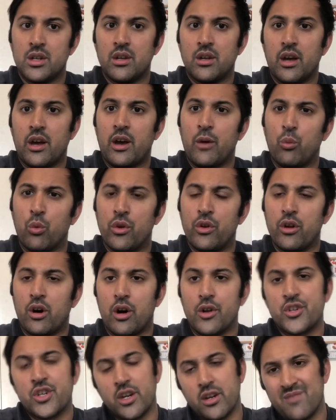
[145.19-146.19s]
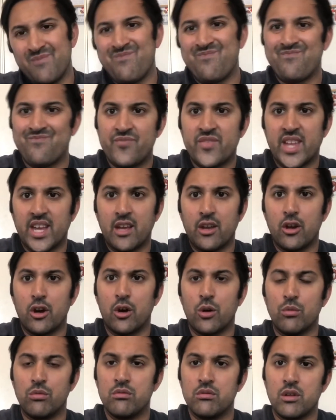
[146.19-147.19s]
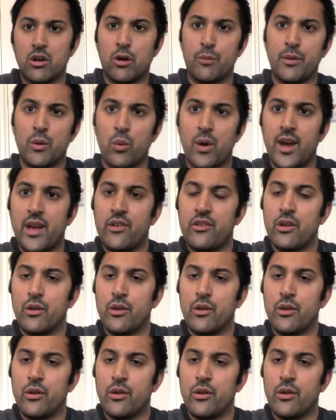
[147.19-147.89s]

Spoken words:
Wood and Archer, I can go a couple of ways.